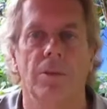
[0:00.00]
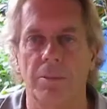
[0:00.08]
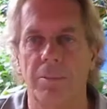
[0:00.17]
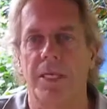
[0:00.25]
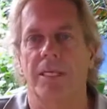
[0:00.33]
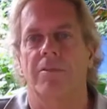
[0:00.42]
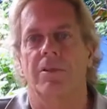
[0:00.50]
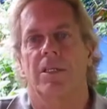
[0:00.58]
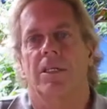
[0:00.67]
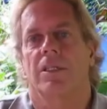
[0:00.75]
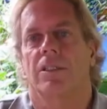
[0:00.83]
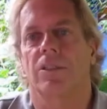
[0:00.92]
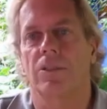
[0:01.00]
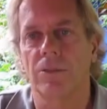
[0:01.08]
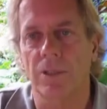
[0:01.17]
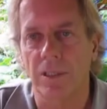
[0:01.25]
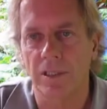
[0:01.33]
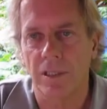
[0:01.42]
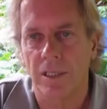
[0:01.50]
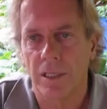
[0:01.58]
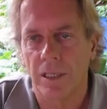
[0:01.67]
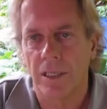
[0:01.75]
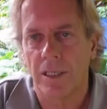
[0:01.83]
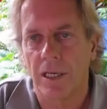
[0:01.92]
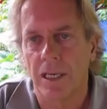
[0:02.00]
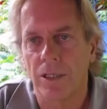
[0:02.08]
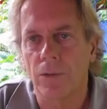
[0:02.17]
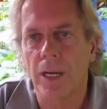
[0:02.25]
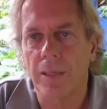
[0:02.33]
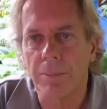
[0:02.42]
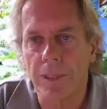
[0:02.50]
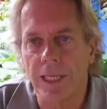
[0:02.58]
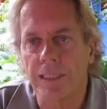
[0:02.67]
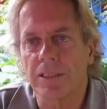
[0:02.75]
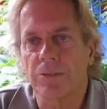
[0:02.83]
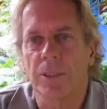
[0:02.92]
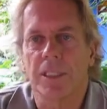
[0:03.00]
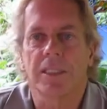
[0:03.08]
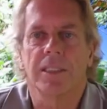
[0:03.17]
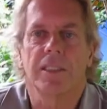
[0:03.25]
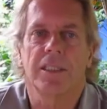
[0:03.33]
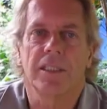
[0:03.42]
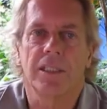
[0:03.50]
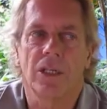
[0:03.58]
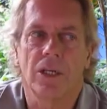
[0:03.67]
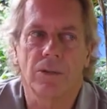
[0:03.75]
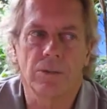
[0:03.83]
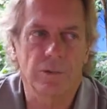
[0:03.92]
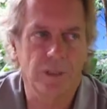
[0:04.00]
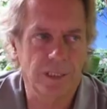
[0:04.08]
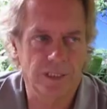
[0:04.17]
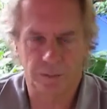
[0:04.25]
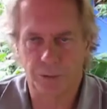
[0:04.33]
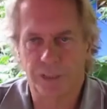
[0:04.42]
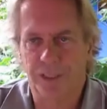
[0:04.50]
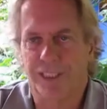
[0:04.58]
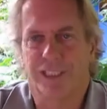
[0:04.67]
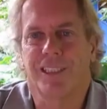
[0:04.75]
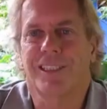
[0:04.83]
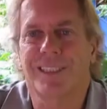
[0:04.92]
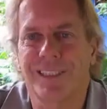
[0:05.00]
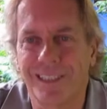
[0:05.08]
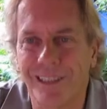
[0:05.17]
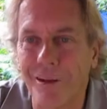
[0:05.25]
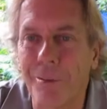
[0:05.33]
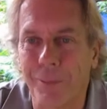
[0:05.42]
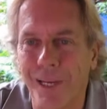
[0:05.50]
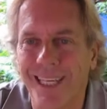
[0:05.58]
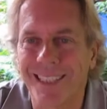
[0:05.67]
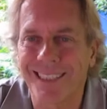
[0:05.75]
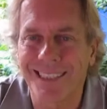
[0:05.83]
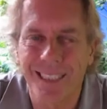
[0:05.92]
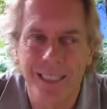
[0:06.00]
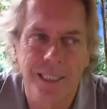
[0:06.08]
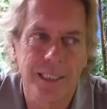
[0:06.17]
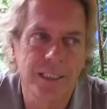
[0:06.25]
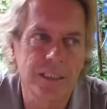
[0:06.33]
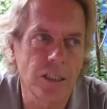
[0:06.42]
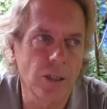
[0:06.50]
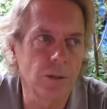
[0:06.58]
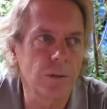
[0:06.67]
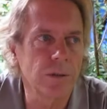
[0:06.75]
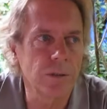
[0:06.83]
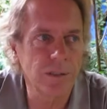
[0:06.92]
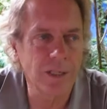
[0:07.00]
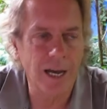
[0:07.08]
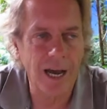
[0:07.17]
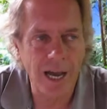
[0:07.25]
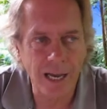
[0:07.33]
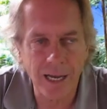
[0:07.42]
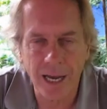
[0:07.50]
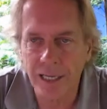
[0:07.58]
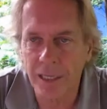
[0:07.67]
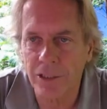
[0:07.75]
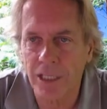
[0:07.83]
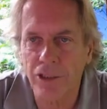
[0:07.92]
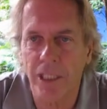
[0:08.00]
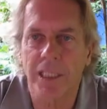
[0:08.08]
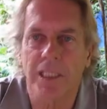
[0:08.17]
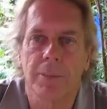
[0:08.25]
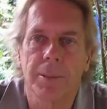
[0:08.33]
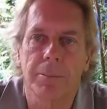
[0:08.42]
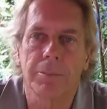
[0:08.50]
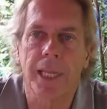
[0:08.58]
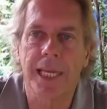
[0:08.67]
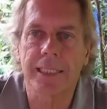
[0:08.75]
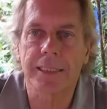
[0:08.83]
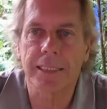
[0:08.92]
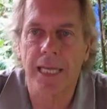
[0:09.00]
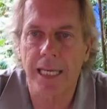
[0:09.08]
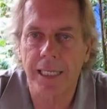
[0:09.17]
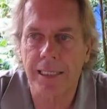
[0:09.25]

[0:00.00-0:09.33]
make everything into a great place when it's really just another place. So I try to come in blank slate.